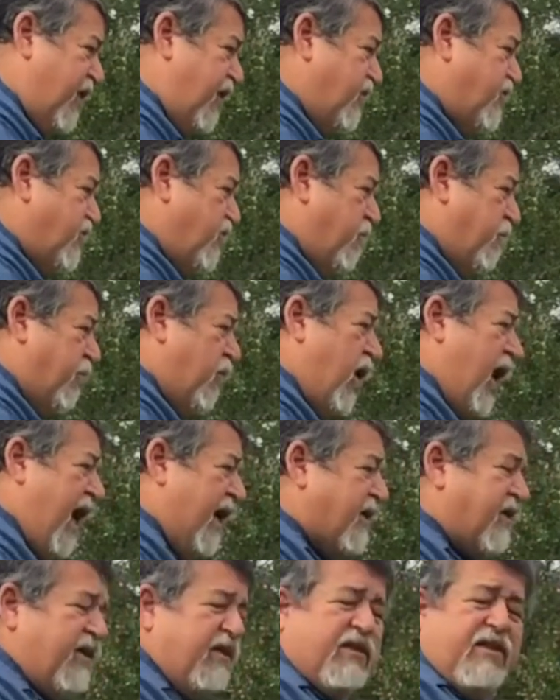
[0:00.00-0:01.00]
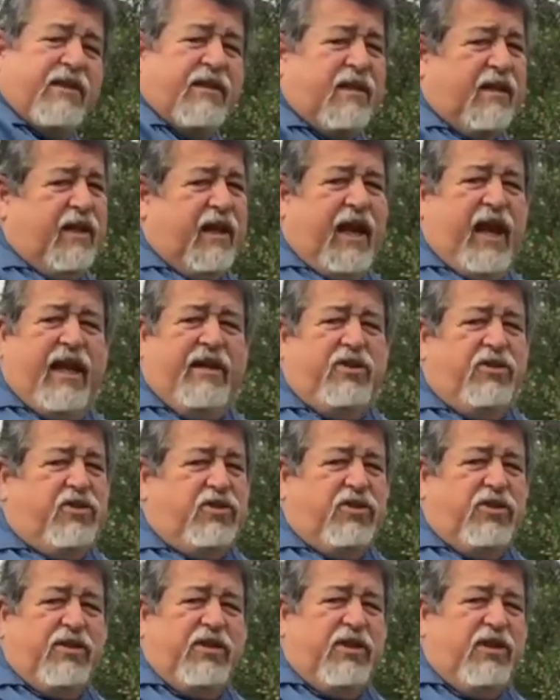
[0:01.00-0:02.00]
So practice, and you
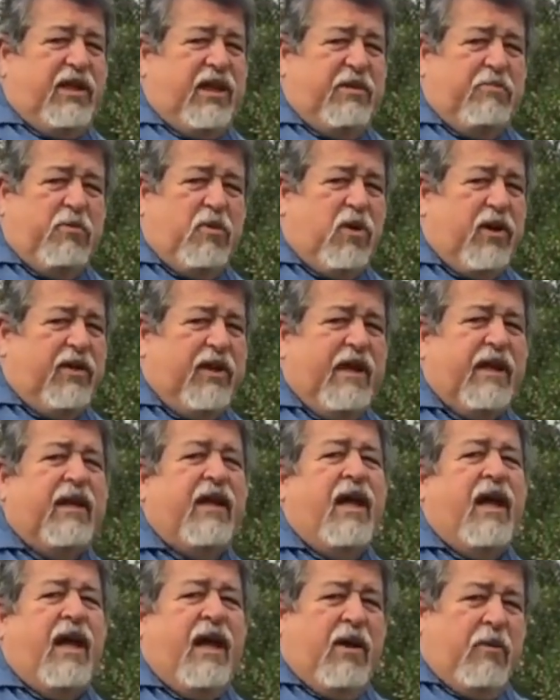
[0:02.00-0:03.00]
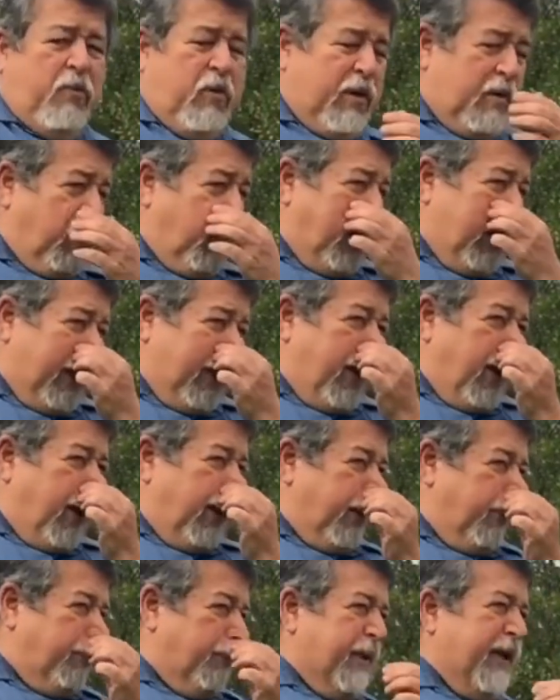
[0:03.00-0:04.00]
shouldn't need more than what I
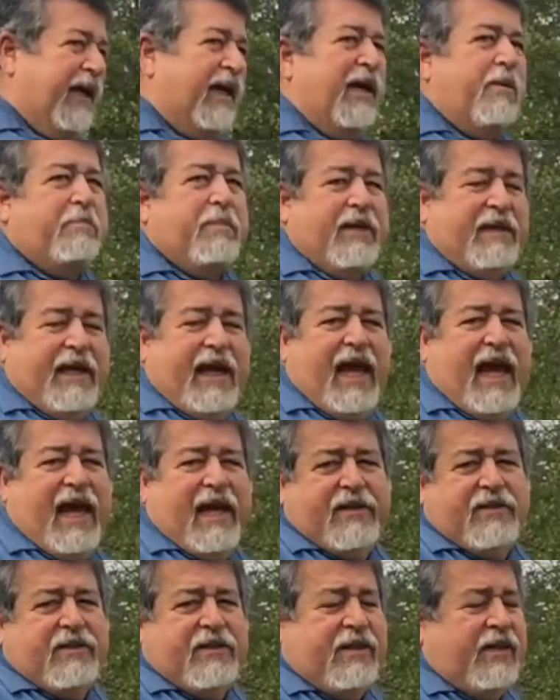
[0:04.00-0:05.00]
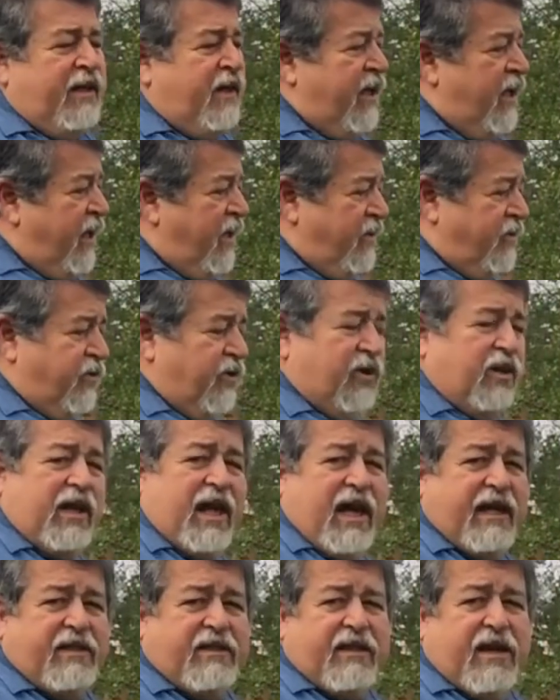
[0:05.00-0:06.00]
call a pick up and cast. So your
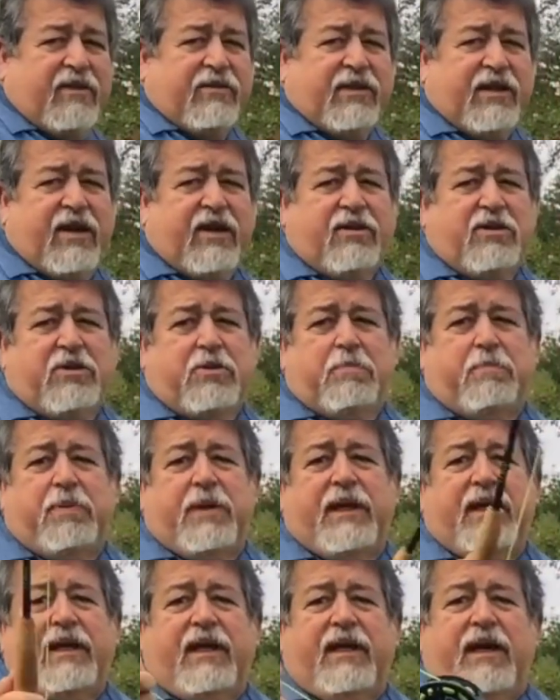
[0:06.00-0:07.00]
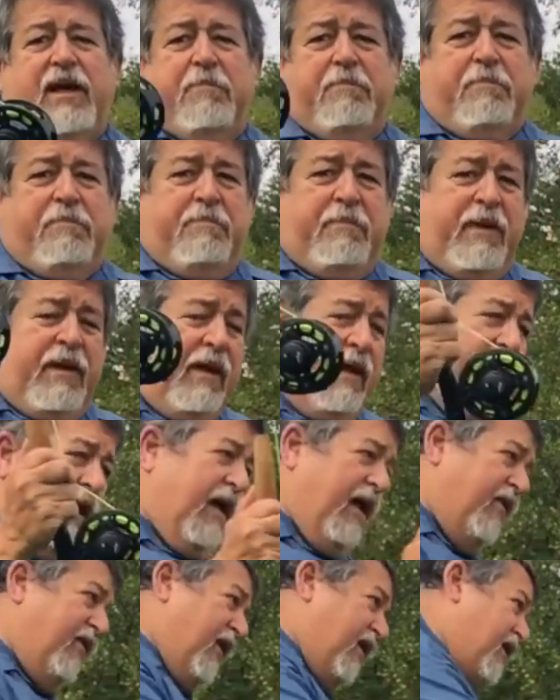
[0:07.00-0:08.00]
line's out there, you pick it up
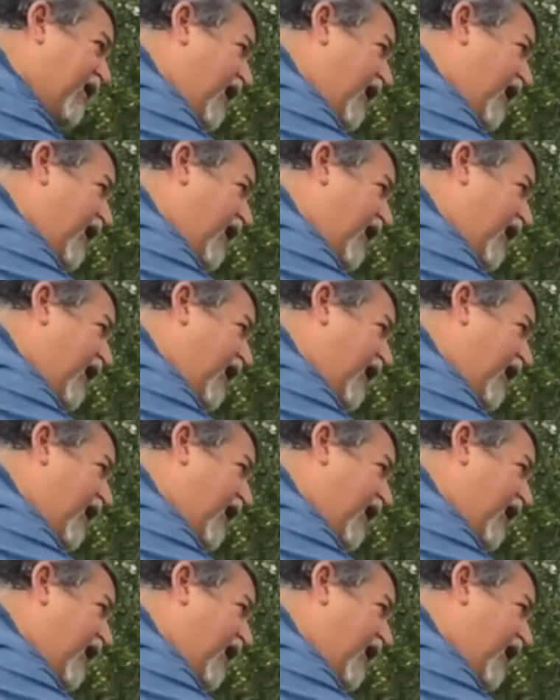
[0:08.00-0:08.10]
and then